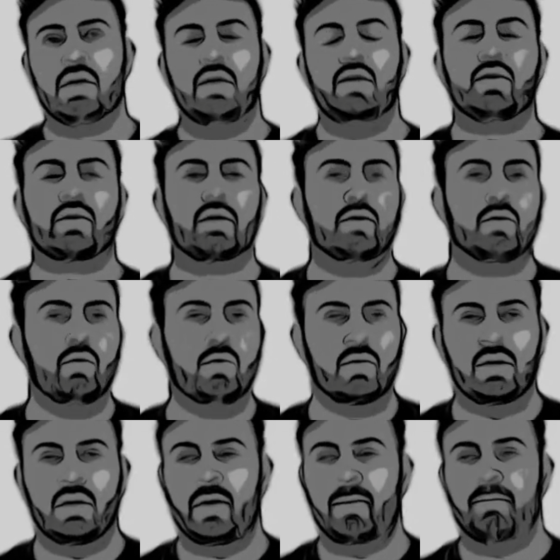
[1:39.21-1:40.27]
You can
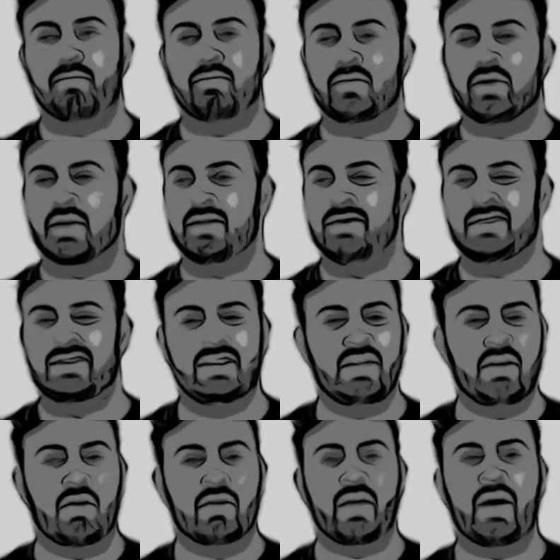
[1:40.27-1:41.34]
Google up, you can see
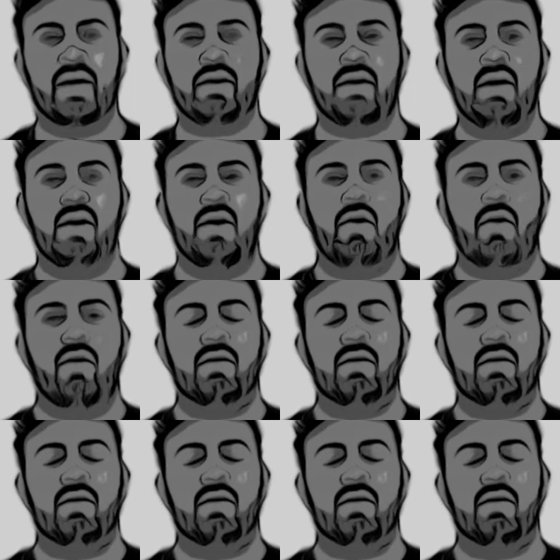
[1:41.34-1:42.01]
all that.